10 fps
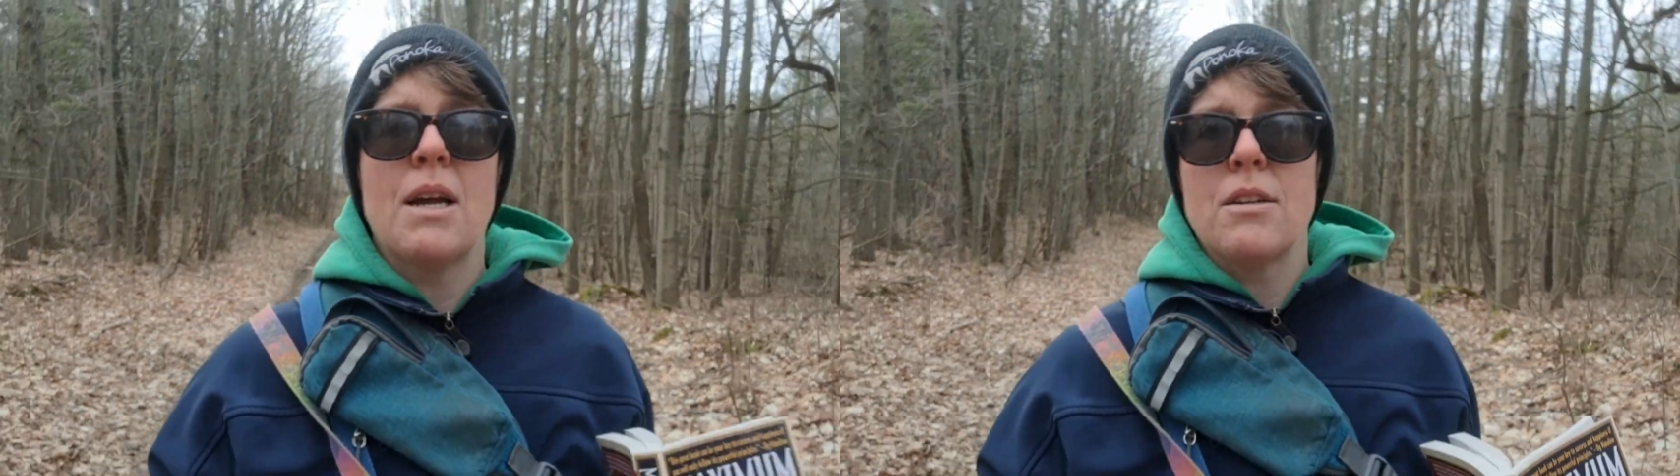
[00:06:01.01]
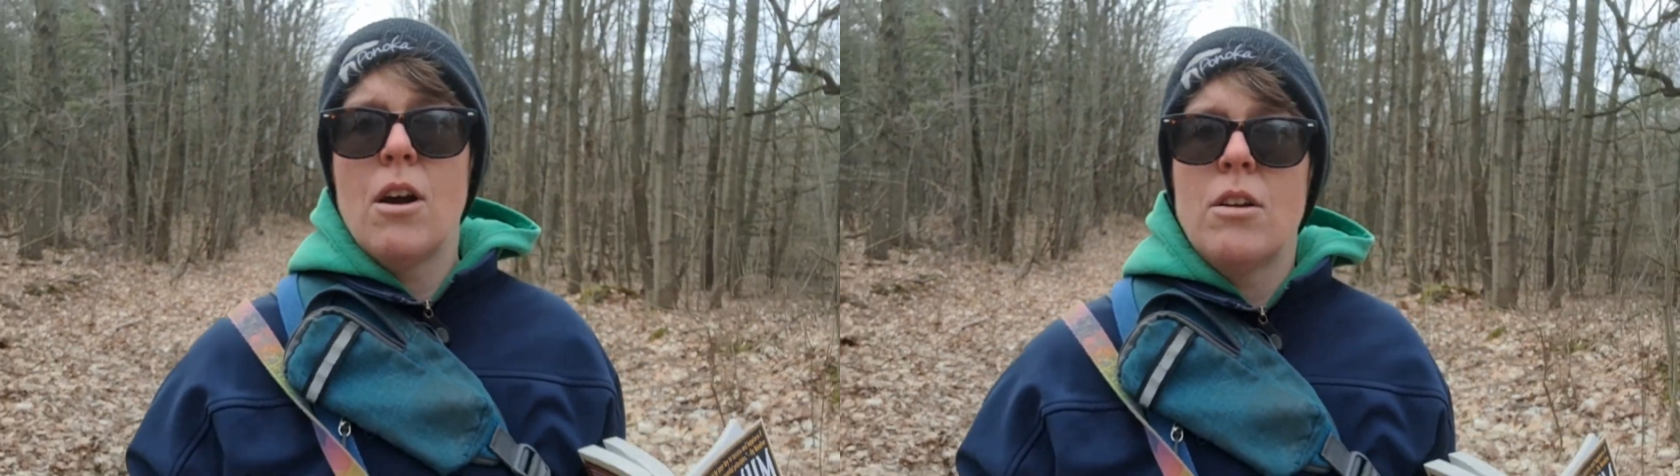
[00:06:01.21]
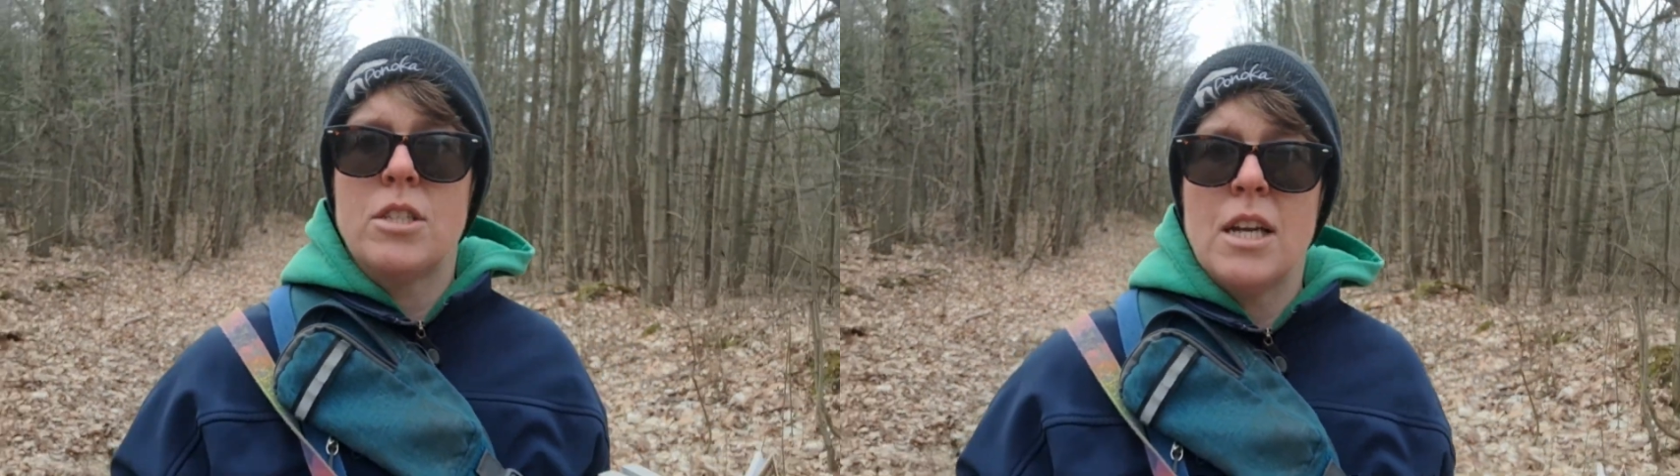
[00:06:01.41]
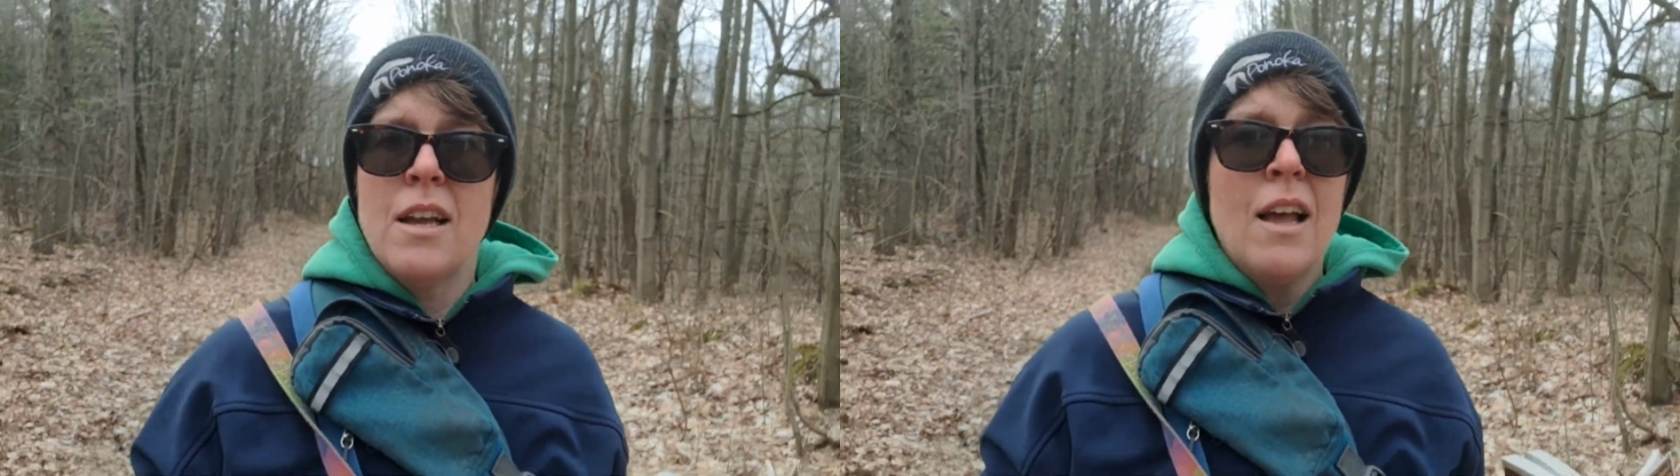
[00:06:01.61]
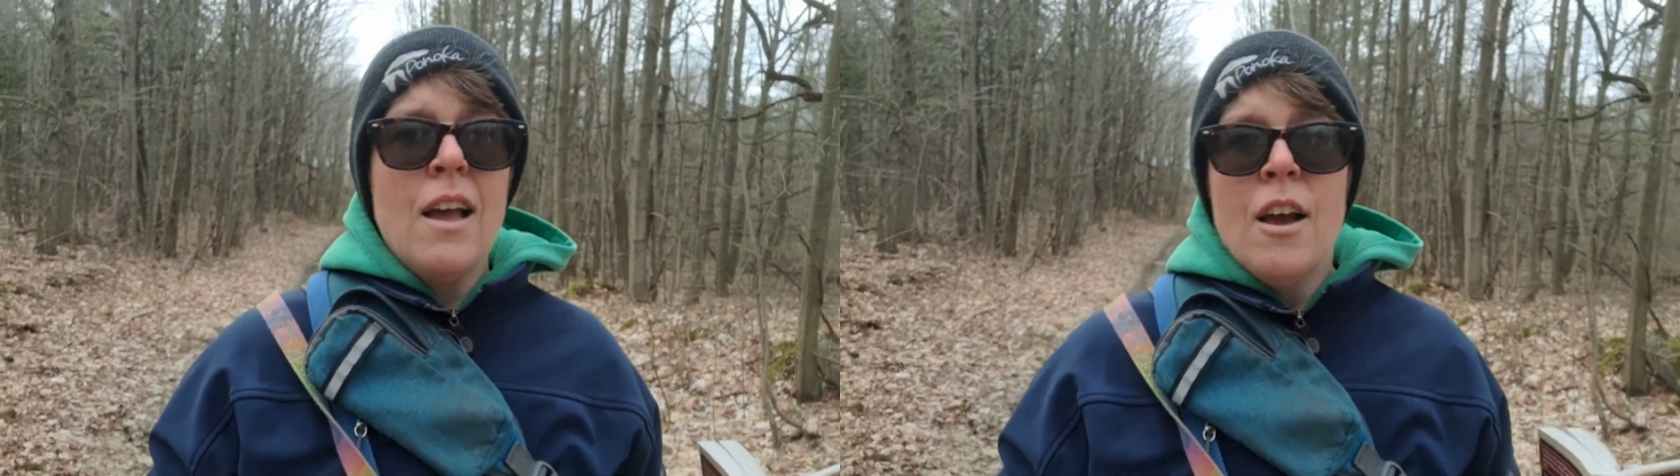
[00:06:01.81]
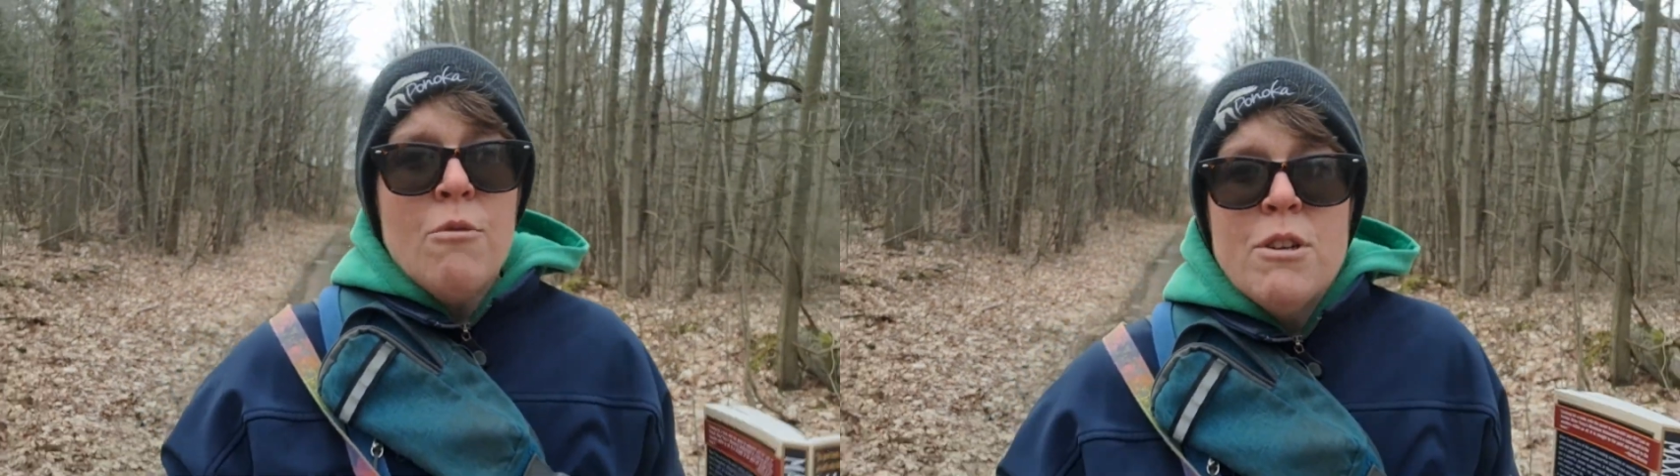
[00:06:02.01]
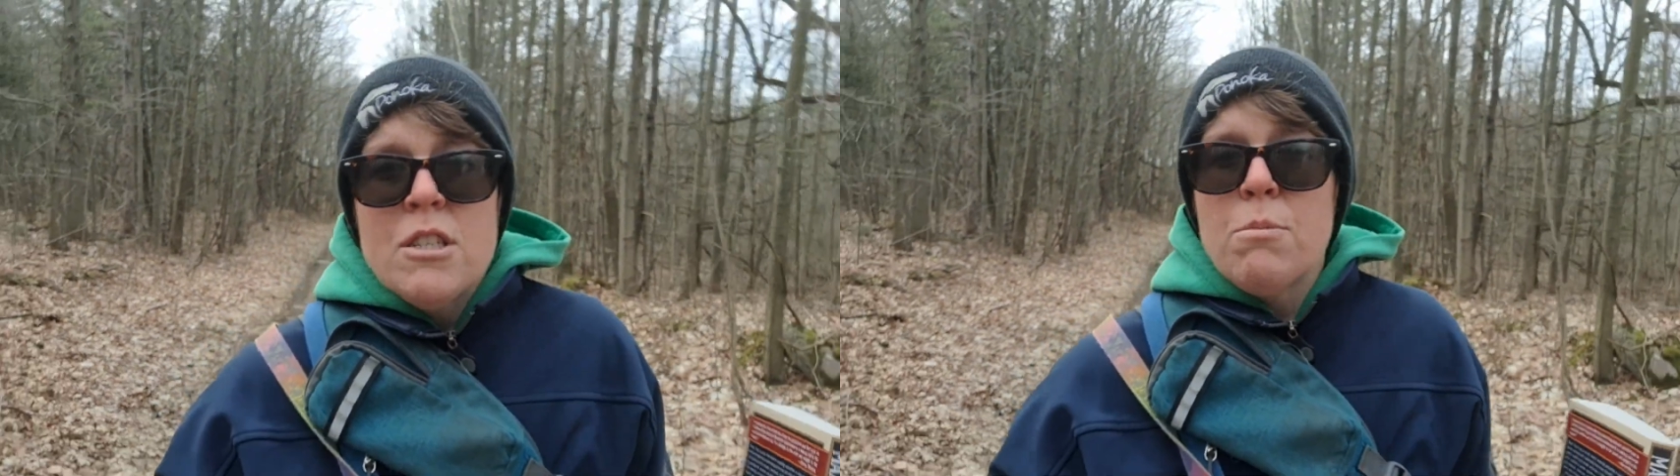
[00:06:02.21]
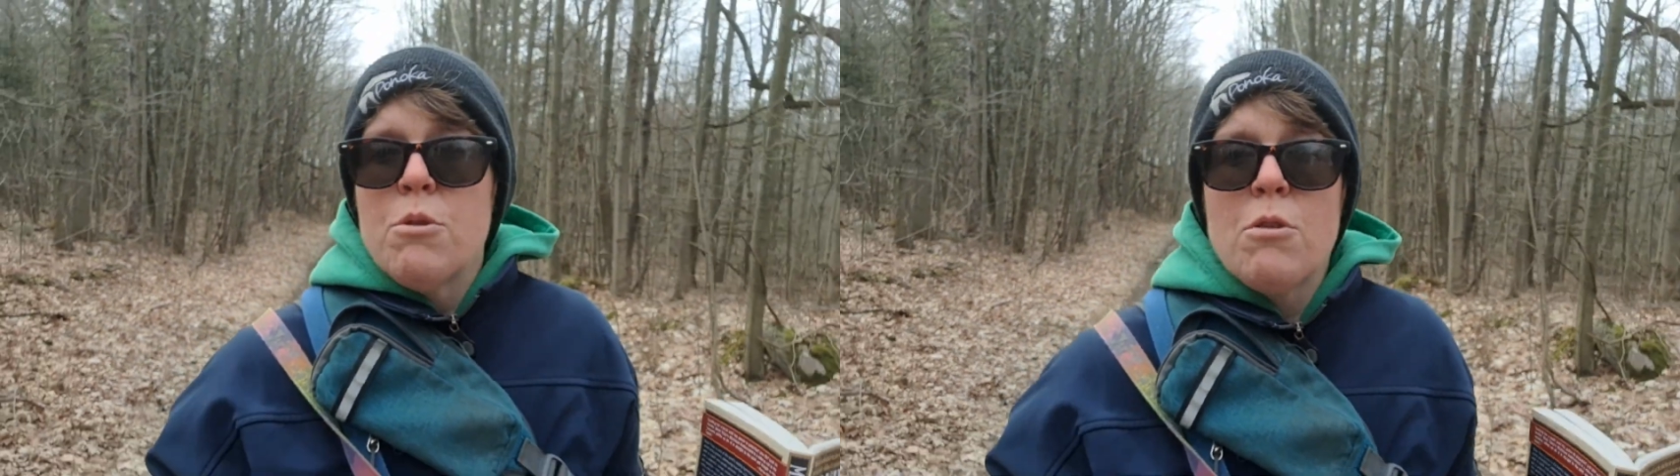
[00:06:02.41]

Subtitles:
technology, which is a blue